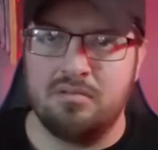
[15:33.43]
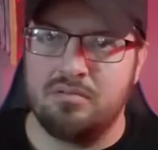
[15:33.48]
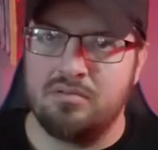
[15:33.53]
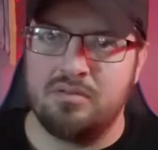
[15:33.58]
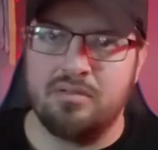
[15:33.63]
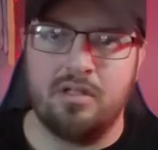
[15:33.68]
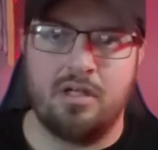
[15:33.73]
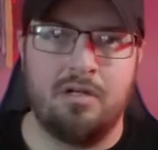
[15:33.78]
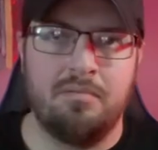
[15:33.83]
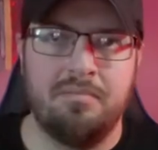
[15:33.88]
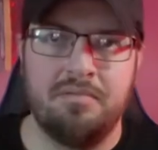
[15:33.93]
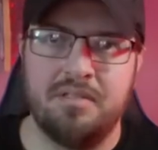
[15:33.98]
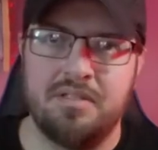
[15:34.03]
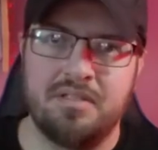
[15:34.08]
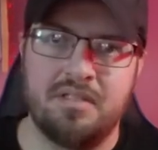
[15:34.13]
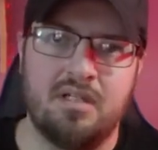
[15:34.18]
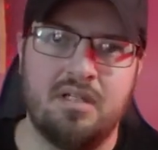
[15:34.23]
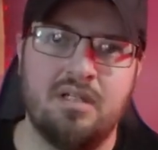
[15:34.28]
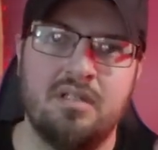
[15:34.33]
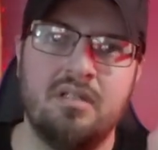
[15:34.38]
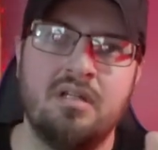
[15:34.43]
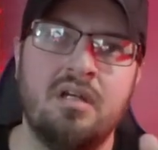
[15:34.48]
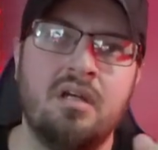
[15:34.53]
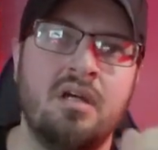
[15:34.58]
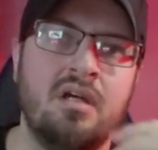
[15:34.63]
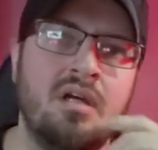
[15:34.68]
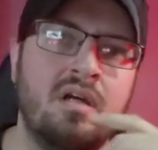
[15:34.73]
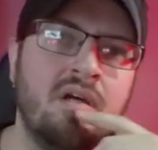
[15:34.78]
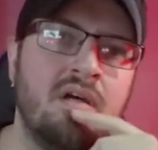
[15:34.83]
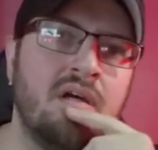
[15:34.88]
top and the side.
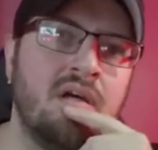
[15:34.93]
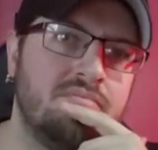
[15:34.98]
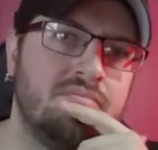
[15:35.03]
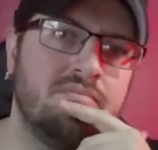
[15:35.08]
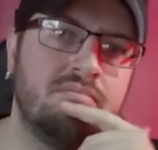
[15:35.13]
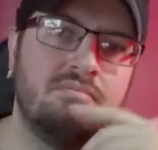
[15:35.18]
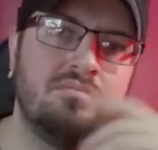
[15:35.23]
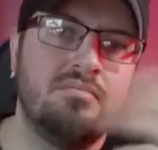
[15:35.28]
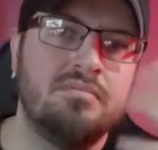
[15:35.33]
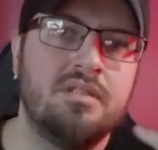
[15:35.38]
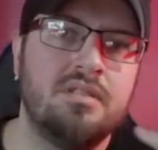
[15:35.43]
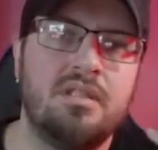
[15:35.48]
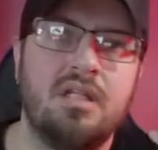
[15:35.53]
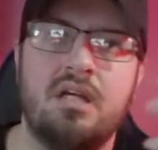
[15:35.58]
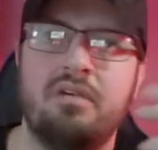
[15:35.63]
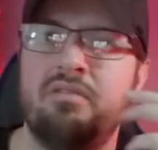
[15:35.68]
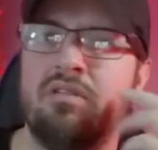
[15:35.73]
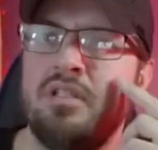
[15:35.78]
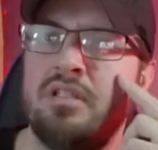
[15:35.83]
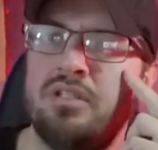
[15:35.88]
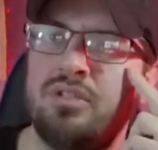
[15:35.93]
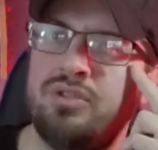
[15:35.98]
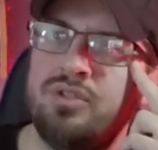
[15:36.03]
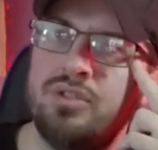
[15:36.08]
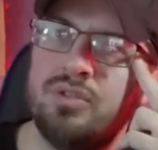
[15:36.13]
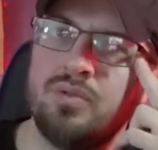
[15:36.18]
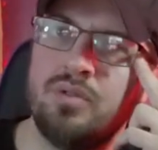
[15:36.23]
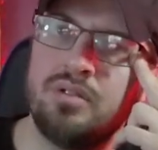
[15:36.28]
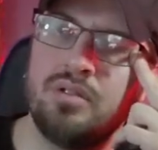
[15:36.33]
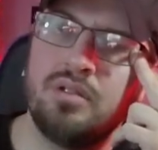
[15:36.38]
Didn't have any issues
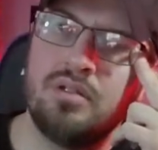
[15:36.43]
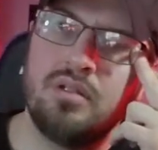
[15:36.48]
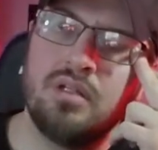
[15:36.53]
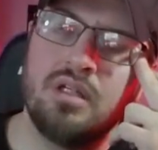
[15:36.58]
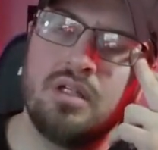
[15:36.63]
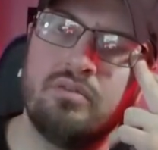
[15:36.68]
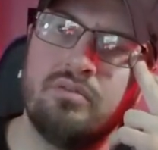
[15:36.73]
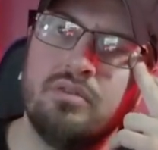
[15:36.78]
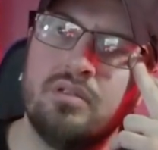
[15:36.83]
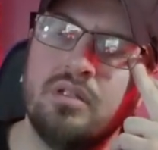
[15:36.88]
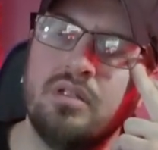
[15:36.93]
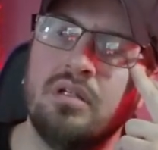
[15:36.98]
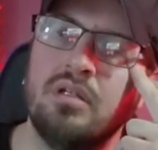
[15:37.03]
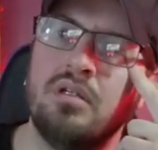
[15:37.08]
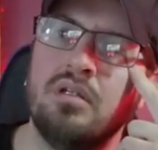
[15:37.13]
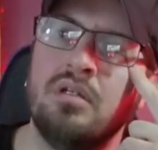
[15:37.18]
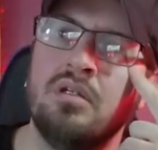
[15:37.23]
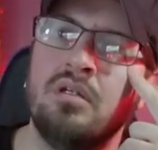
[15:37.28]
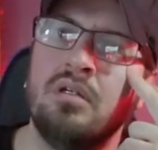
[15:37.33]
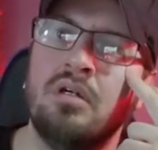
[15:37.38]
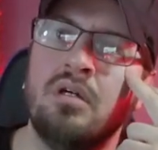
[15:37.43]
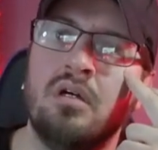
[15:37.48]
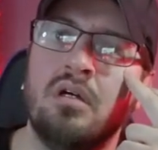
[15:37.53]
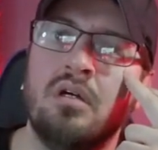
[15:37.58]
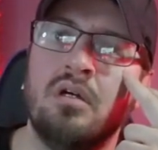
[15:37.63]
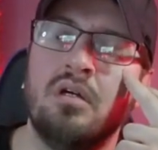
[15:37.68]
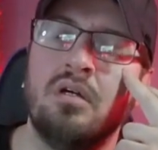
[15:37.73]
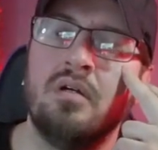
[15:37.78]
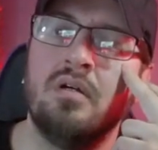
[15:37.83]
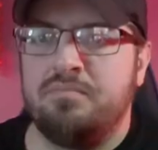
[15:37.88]
with it, thankfully.
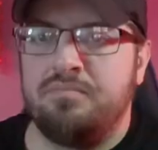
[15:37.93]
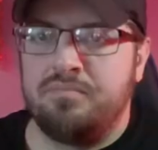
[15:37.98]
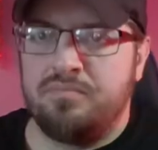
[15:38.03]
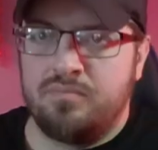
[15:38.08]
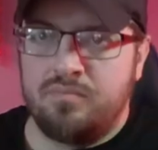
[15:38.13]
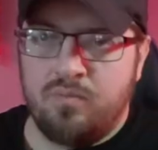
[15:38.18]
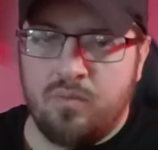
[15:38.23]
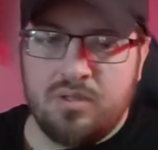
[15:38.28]
Once